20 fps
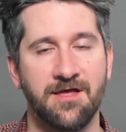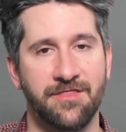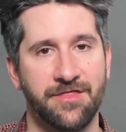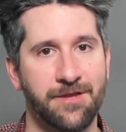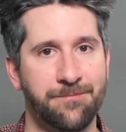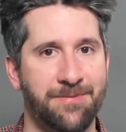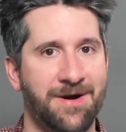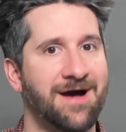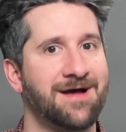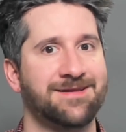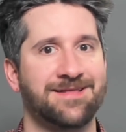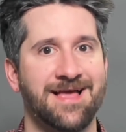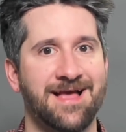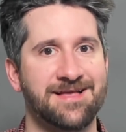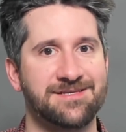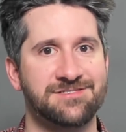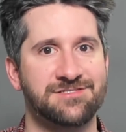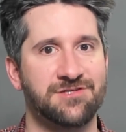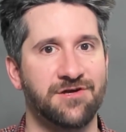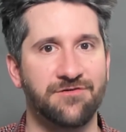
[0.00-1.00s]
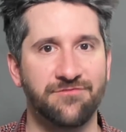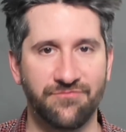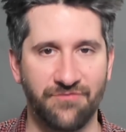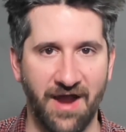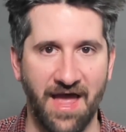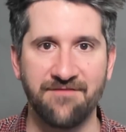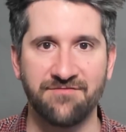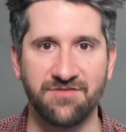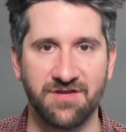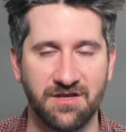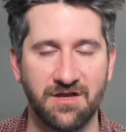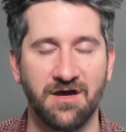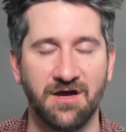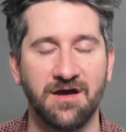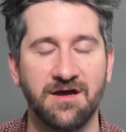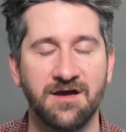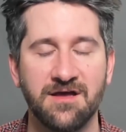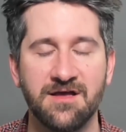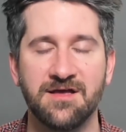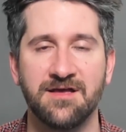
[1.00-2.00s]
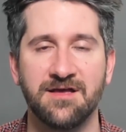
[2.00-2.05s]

the podcast of Ravnica